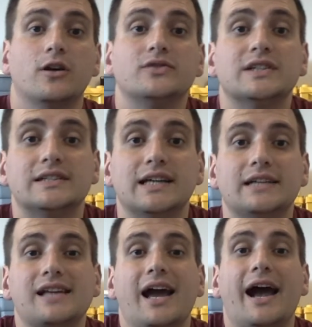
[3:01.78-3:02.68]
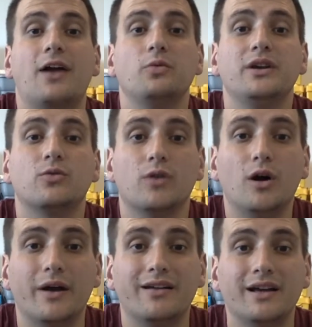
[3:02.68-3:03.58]
of success, how do we
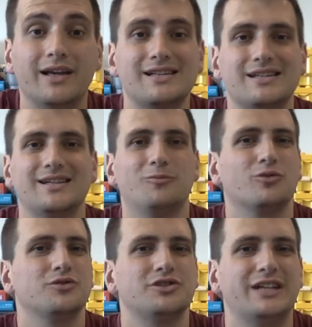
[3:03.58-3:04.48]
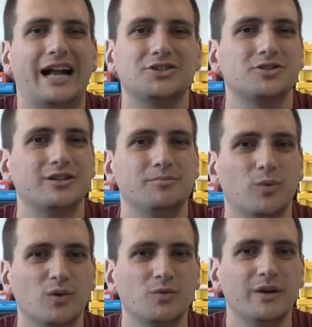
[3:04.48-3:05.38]
grow it? Is it something we're just naturally
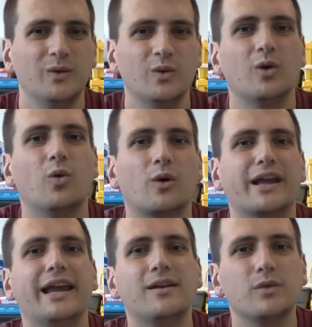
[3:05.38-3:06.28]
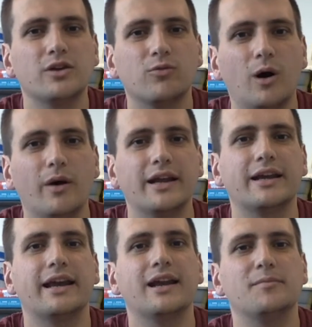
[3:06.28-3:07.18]
born with, or can we grow it and
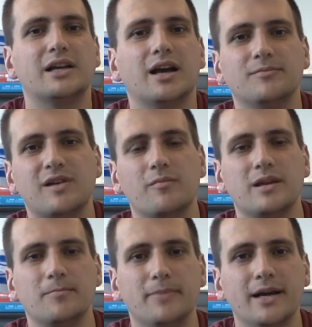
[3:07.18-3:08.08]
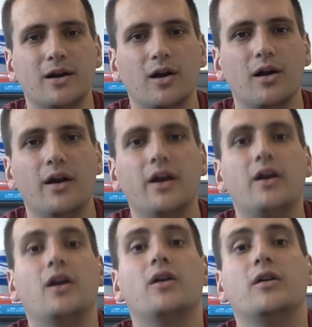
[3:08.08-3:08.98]
can it become something bigger?
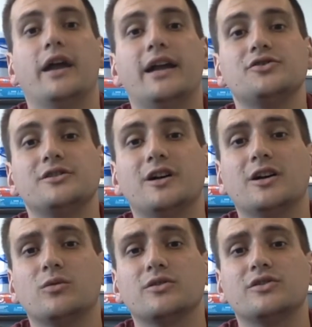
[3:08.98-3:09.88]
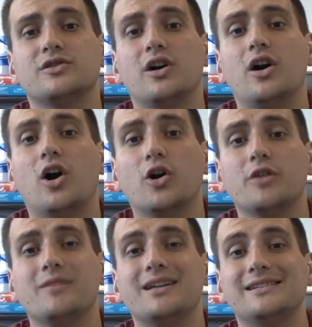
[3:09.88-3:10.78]
Angela Duckworth's
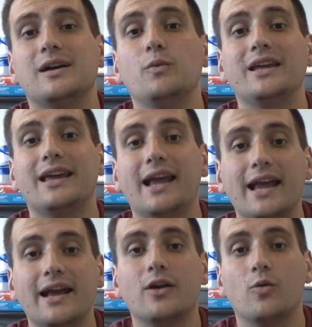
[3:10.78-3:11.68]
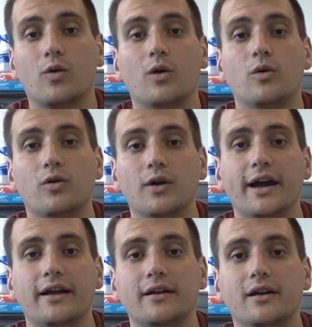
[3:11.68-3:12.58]
argument is that we can grow
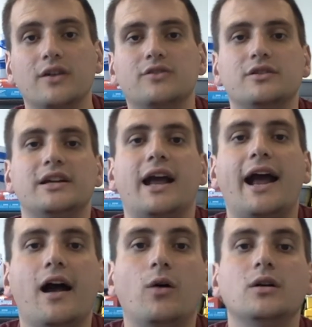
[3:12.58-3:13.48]
grit. So then how?